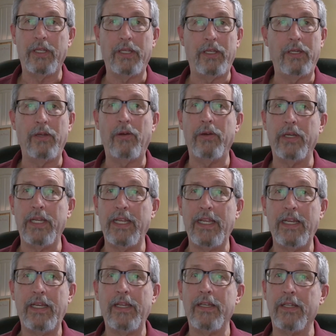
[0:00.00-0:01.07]
You don't
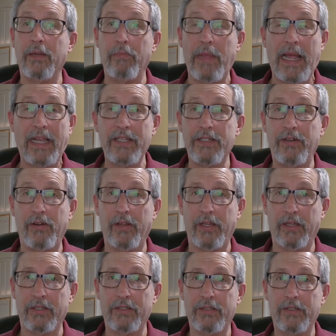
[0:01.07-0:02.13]
need to master
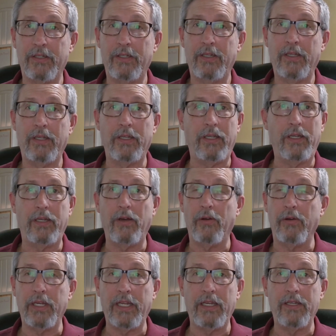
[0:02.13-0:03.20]
this. You
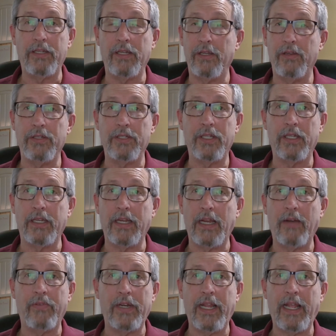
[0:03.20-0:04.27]
don't need to use it
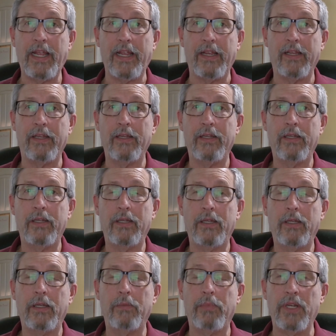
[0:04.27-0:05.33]
every day.
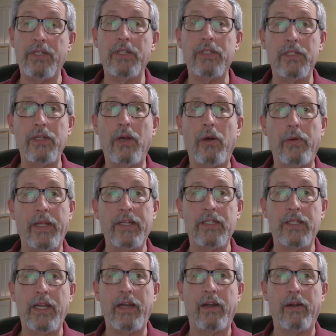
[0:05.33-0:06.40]
But just know
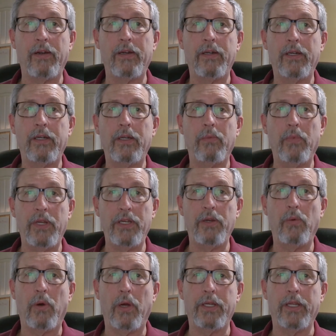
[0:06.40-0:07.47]
it's there when
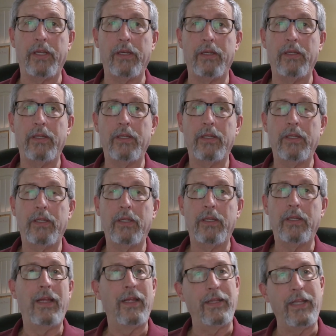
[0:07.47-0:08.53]
you want it.
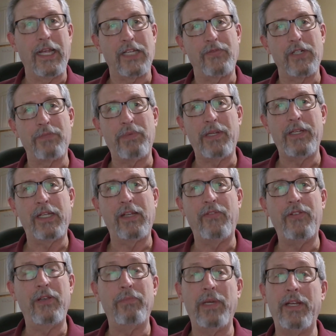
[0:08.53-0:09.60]
Thanks for spending a
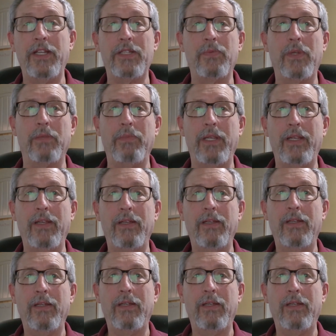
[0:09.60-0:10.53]
few minutes with me.